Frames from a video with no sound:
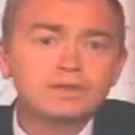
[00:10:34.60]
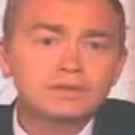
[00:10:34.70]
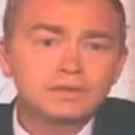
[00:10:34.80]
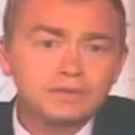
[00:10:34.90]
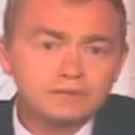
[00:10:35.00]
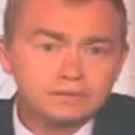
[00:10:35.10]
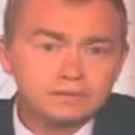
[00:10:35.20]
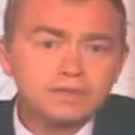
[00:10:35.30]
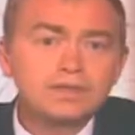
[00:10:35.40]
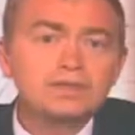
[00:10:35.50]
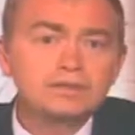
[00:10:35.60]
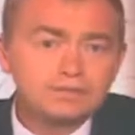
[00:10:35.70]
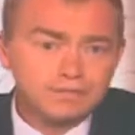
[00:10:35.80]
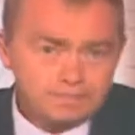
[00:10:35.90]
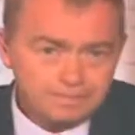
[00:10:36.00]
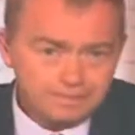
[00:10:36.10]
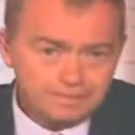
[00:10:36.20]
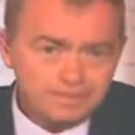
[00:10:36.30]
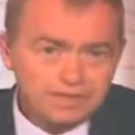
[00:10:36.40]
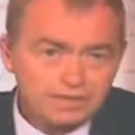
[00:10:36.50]
welfare and licensing
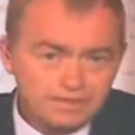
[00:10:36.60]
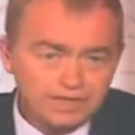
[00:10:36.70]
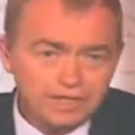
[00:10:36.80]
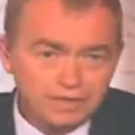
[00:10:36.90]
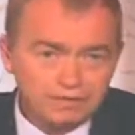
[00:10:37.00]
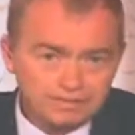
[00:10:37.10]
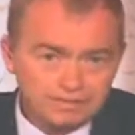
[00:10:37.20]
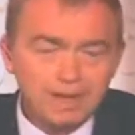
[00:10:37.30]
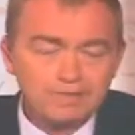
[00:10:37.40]
safeguards. Thank you.